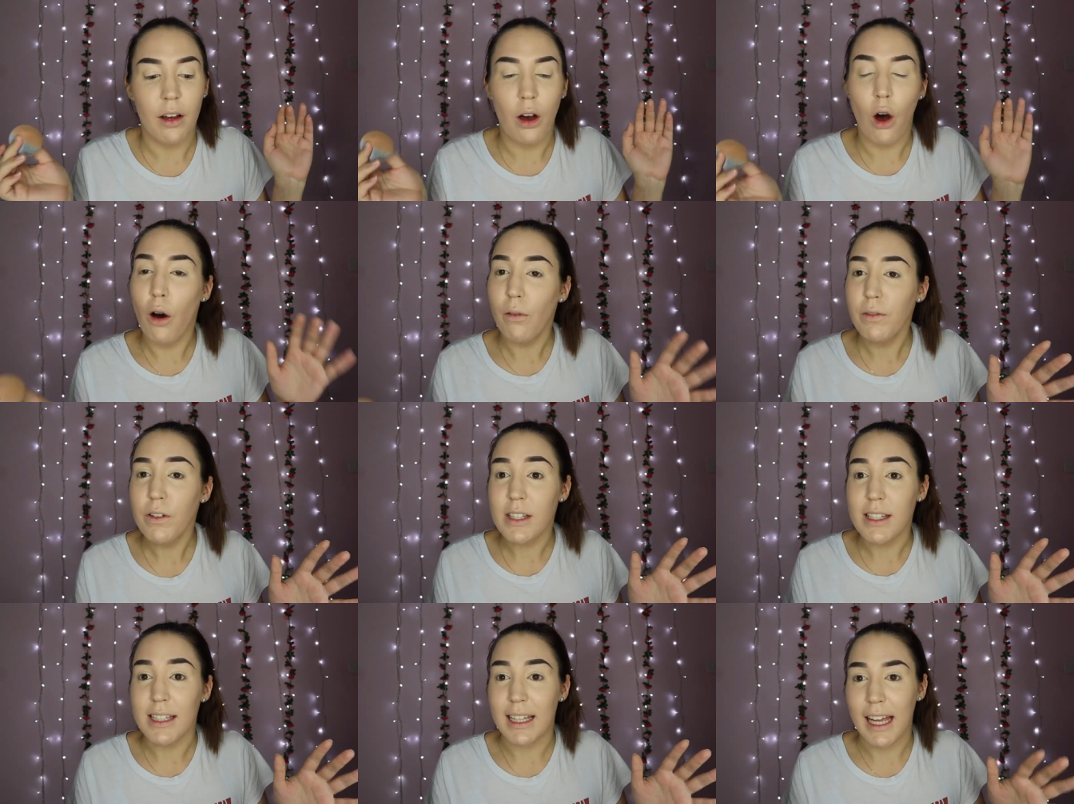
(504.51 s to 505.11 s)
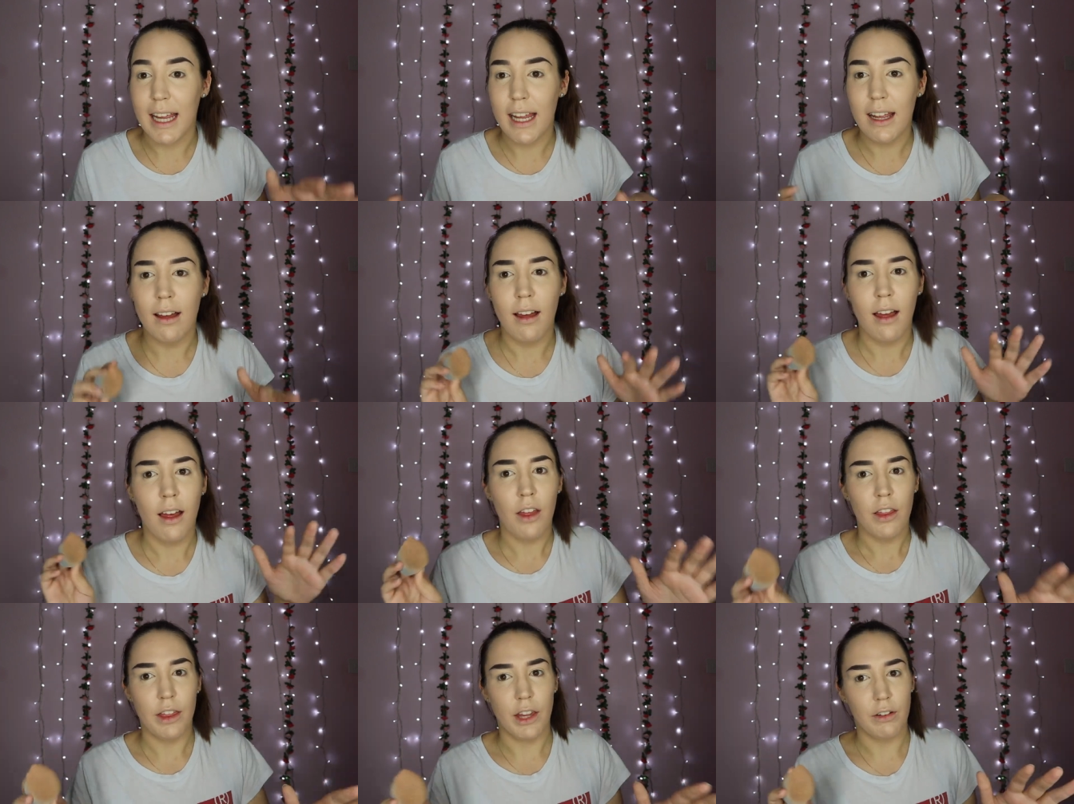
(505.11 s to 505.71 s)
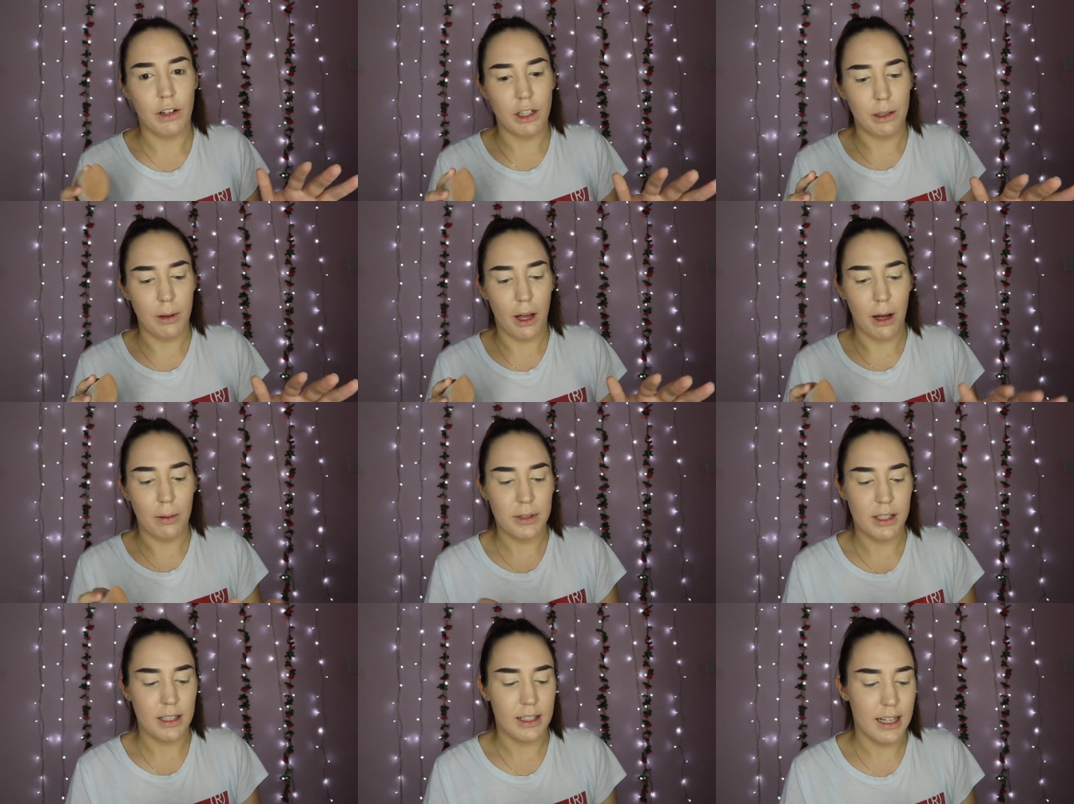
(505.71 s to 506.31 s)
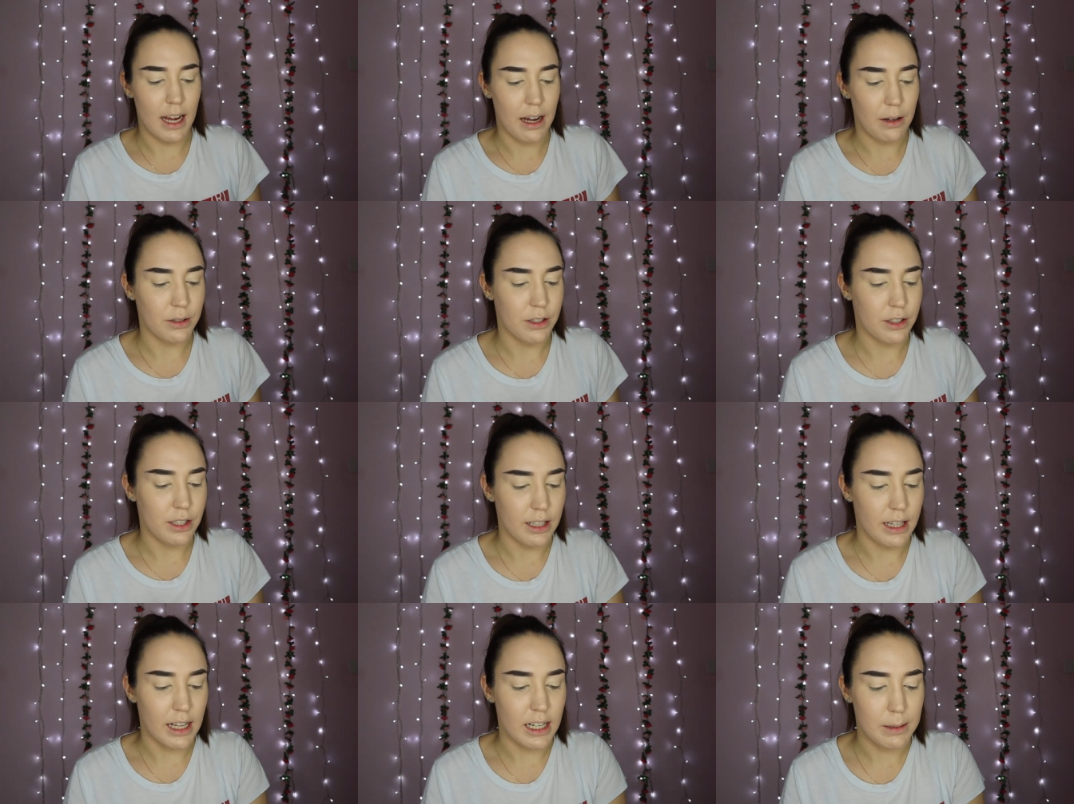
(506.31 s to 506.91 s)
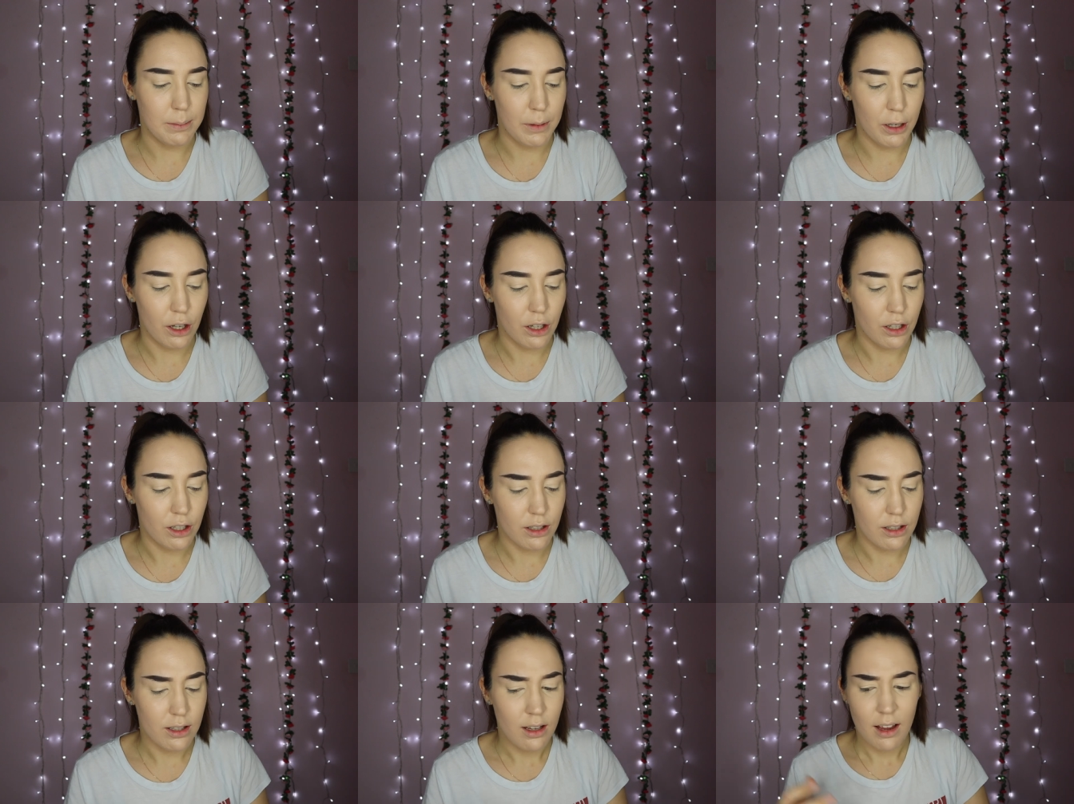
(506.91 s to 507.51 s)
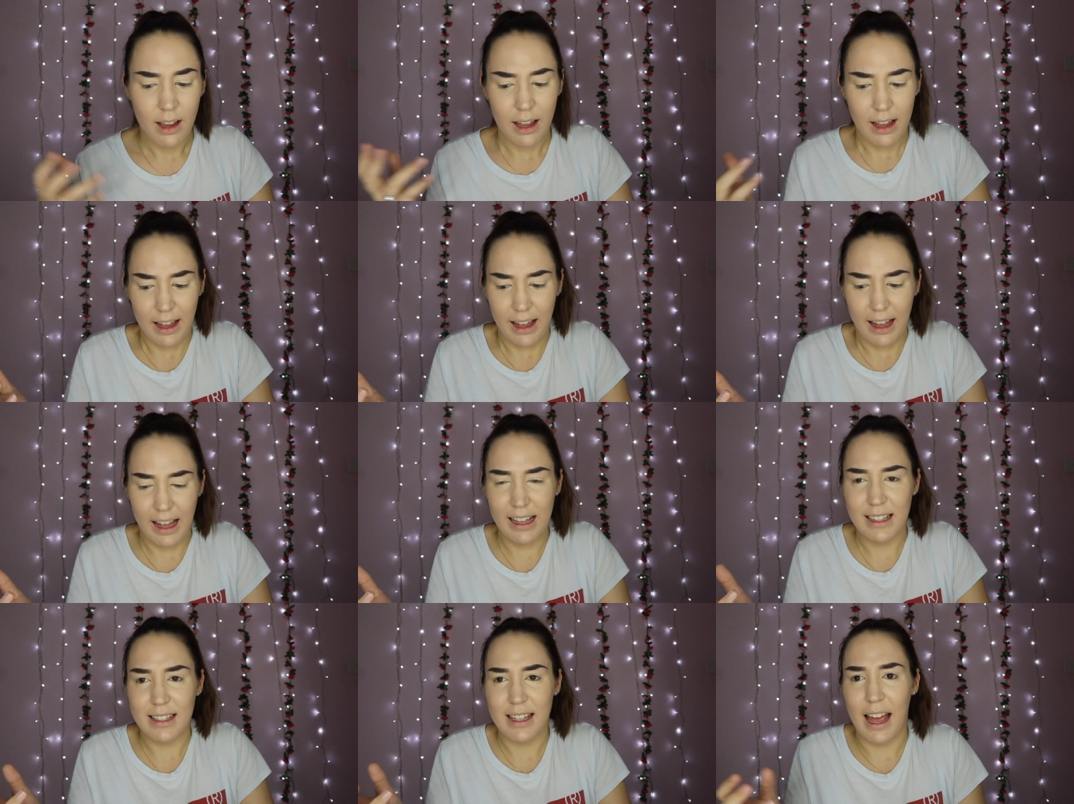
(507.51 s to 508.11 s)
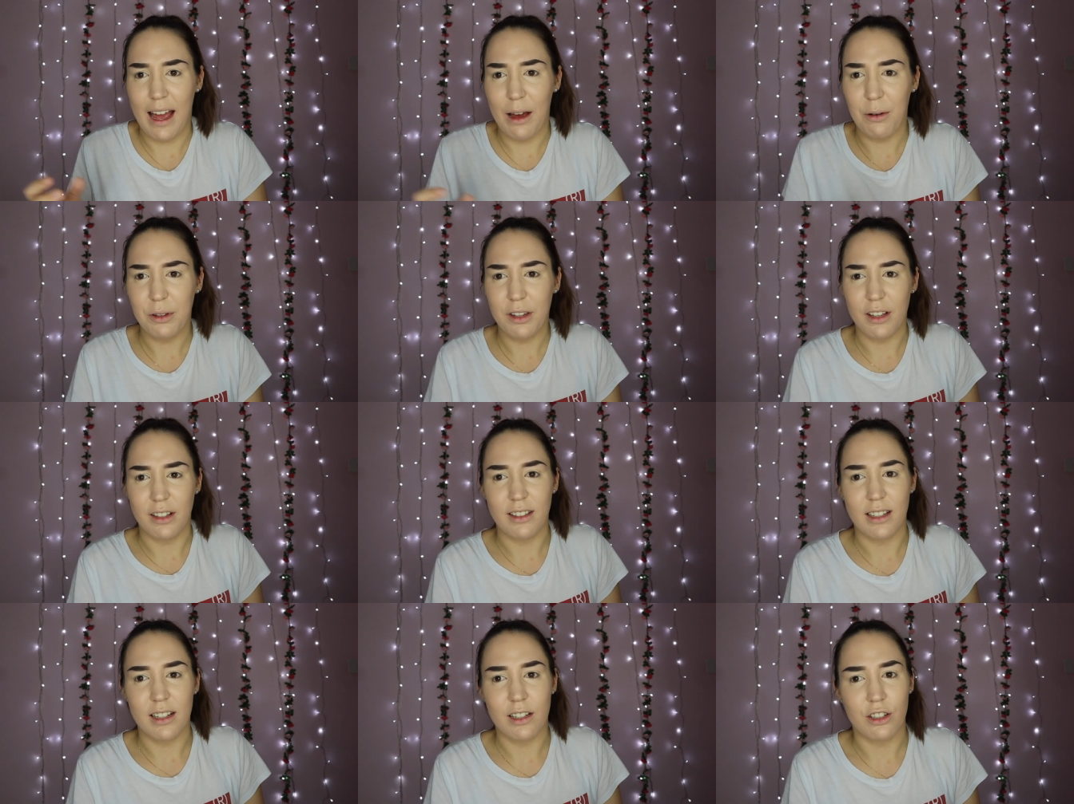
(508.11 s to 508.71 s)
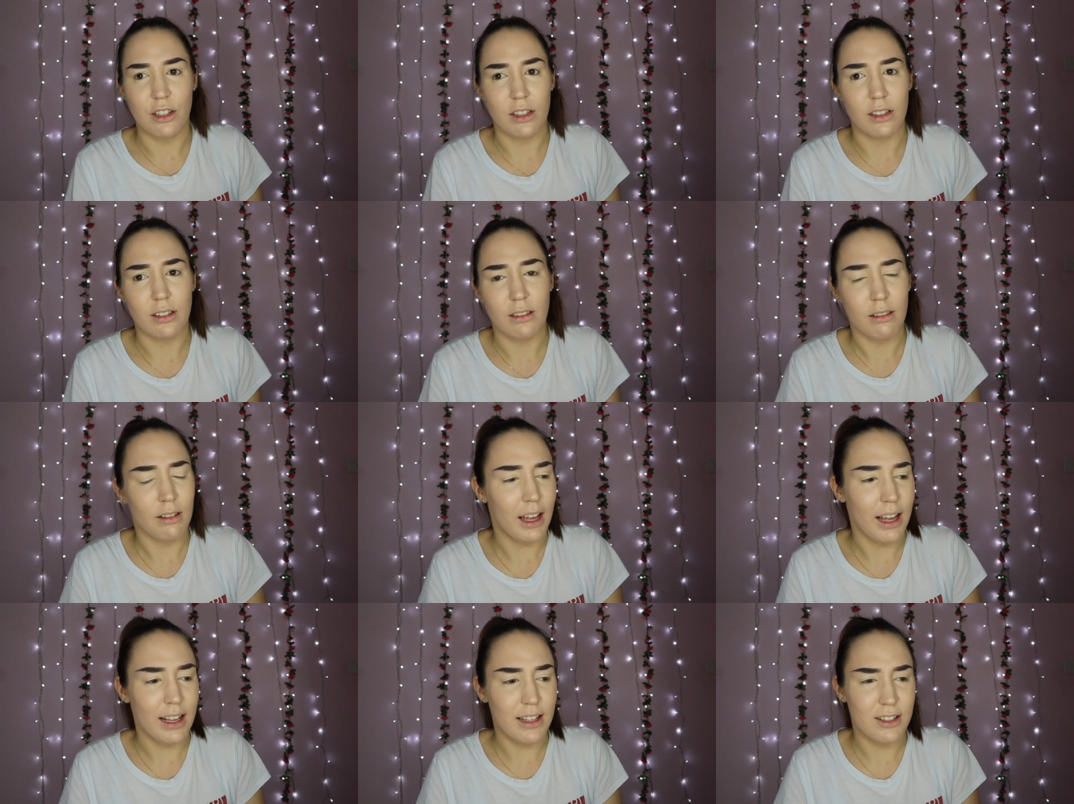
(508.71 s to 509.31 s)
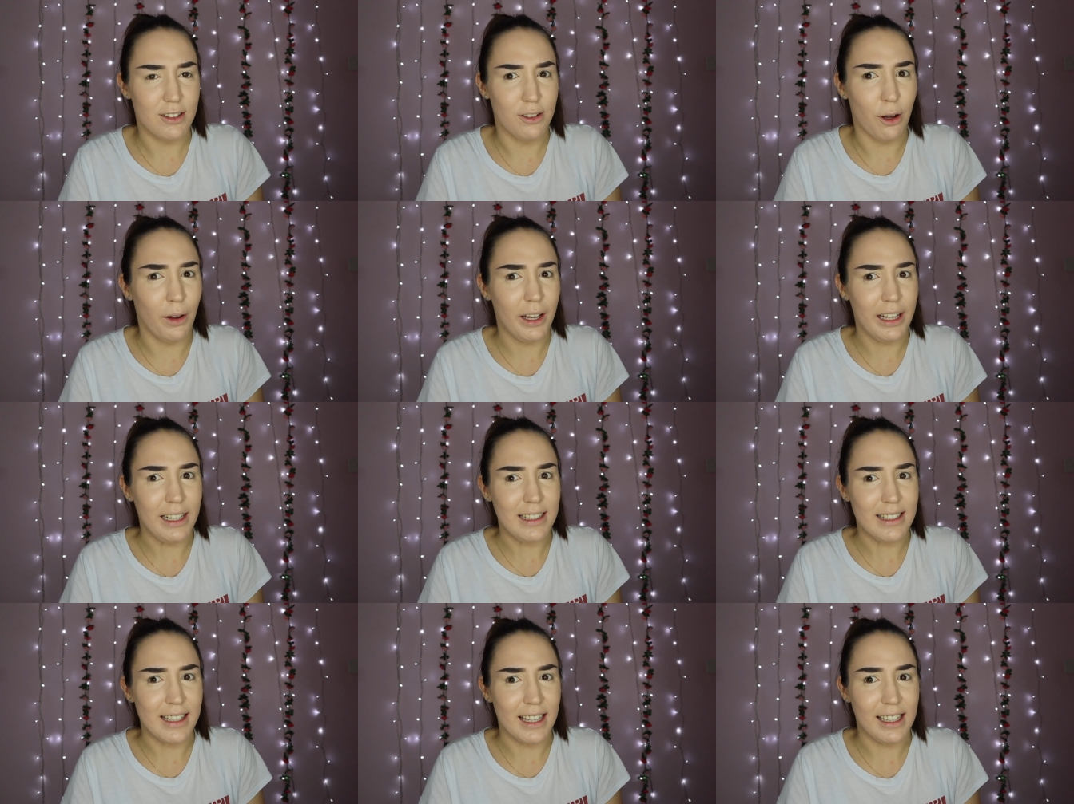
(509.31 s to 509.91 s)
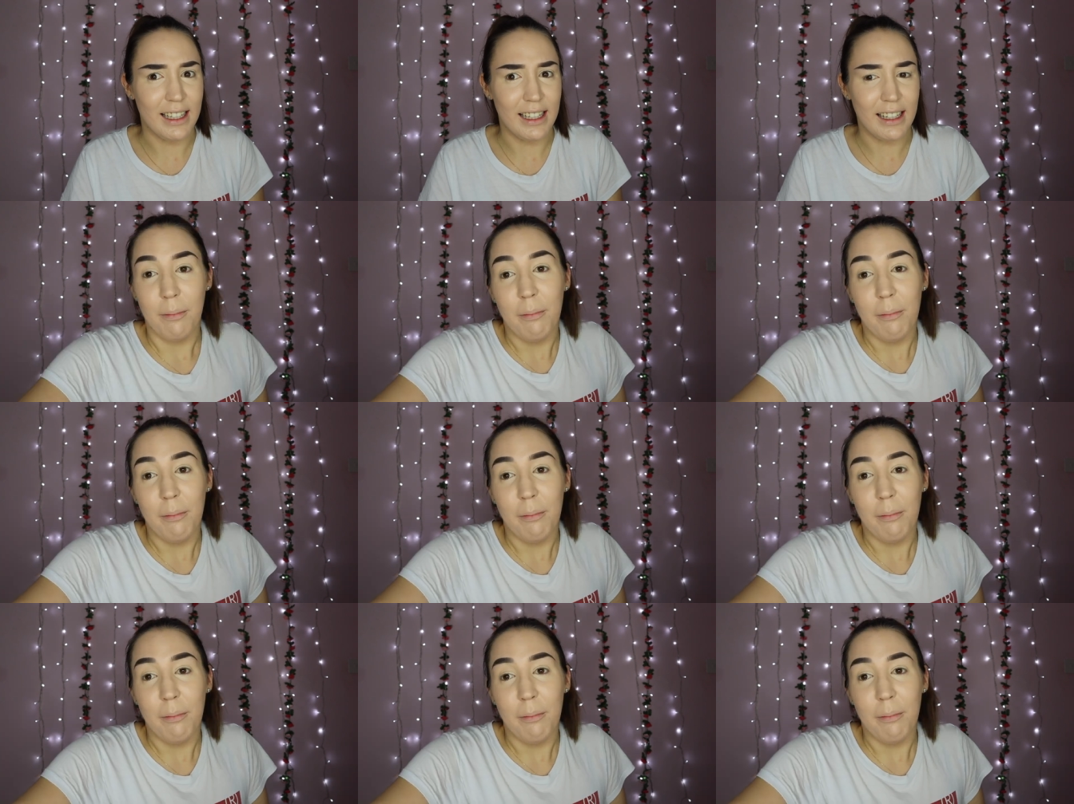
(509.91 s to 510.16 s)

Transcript: Obviously, there are going to be ups and downs to this because it's a health condition. It's not easy.